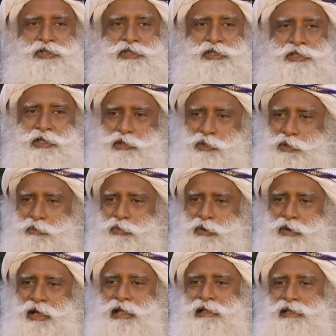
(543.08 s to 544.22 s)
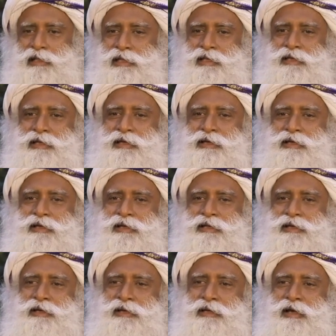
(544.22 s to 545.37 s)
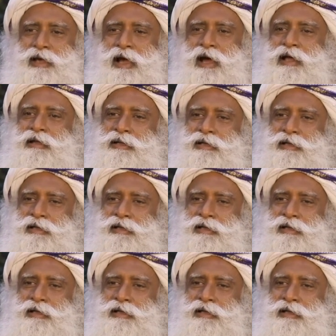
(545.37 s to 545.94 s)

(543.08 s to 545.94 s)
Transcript: they look more healthy, and